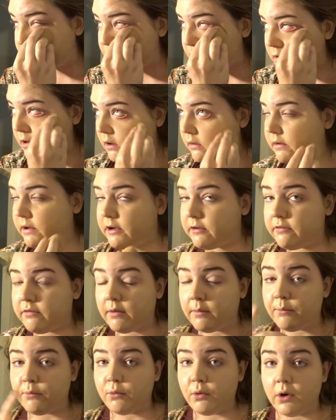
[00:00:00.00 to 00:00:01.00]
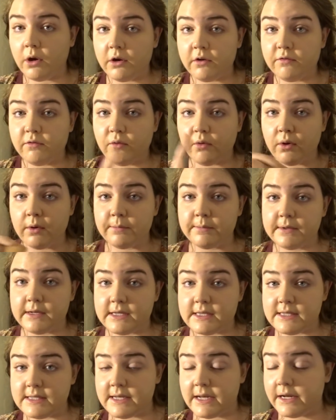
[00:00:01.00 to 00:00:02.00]
going from word form
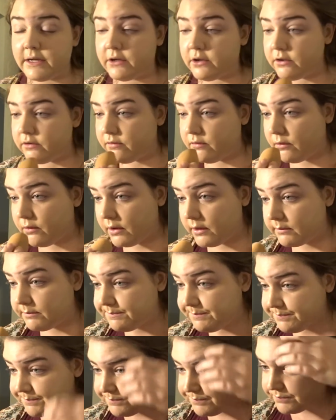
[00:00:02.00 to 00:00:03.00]
to standard form,